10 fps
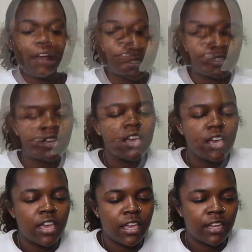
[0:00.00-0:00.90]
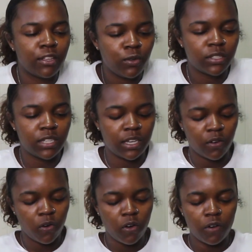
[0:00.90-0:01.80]
And like you can take
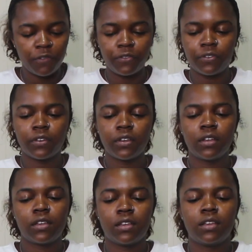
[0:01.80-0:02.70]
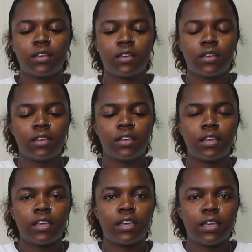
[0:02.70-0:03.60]
it off.
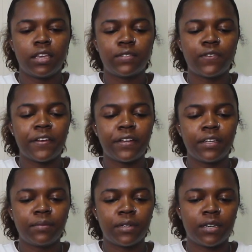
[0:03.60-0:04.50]
It's very,